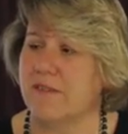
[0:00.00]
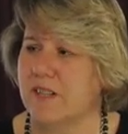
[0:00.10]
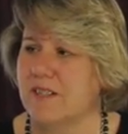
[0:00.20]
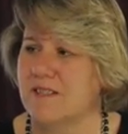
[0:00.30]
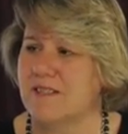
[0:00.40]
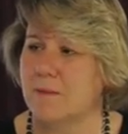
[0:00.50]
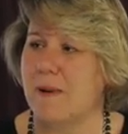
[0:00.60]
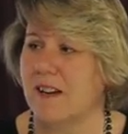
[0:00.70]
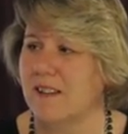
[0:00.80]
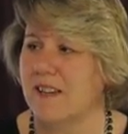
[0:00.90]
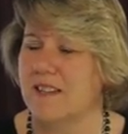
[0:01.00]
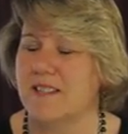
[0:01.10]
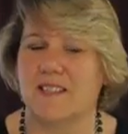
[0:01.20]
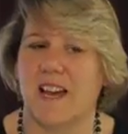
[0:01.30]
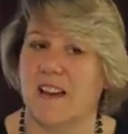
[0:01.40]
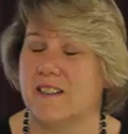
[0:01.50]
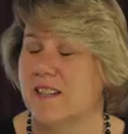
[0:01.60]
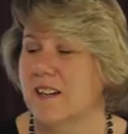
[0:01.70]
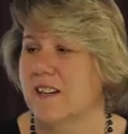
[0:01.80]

evidence to back these, and